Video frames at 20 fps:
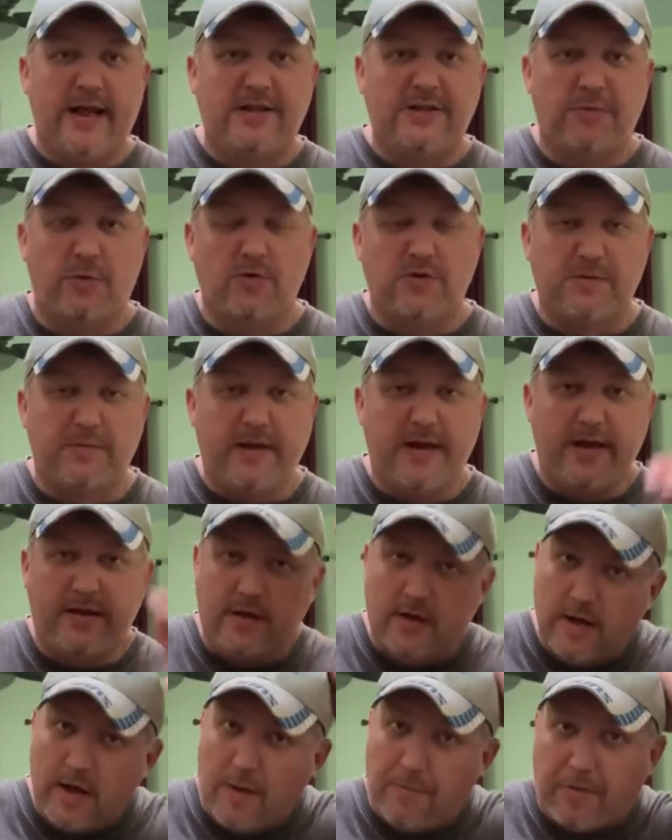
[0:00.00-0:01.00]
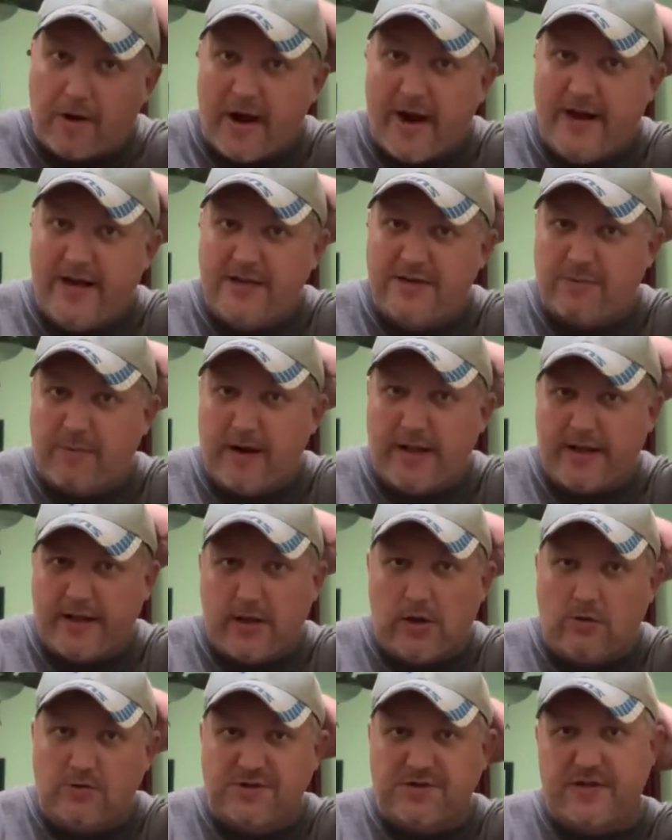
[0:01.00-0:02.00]
It's supposed to be upper 80s, probably
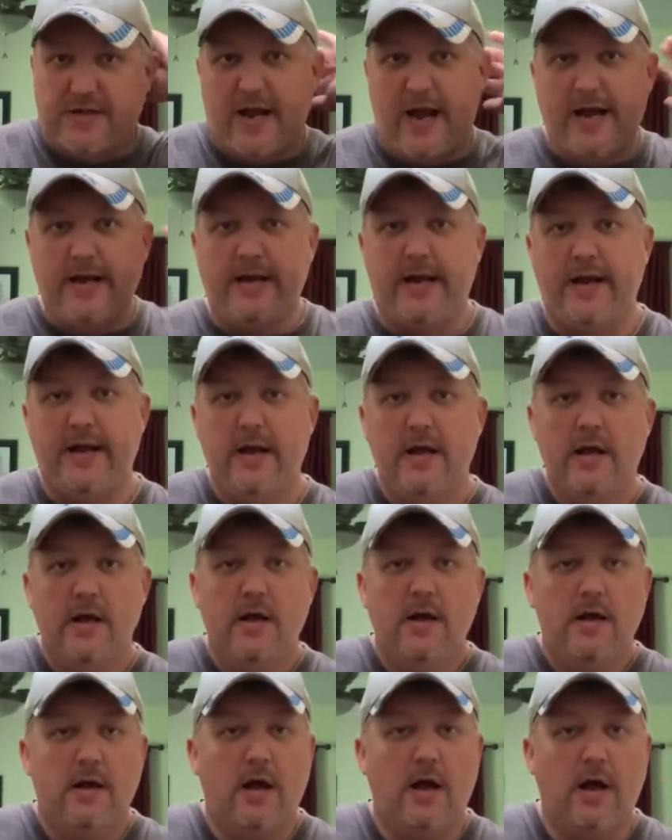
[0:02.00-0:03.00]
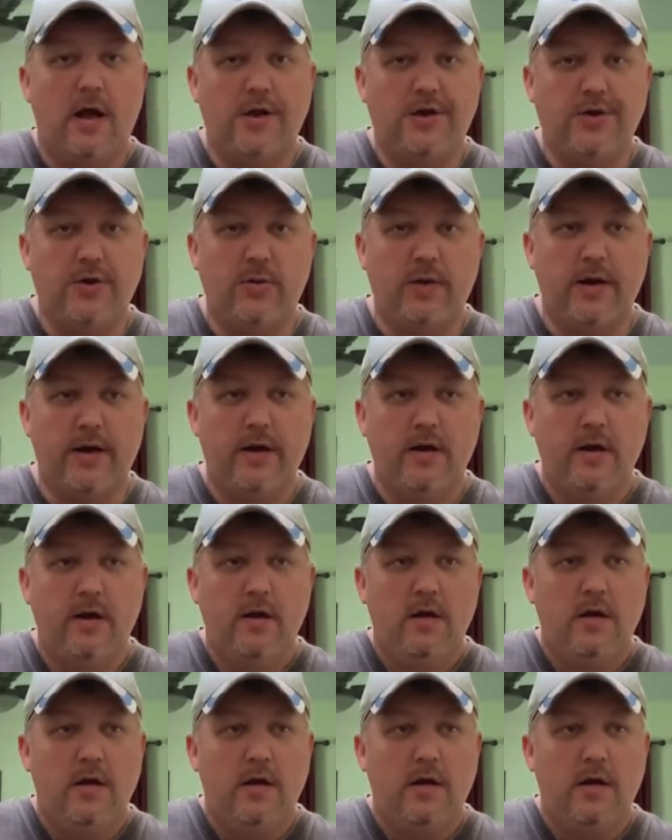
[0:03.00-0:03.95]
close to 90, doing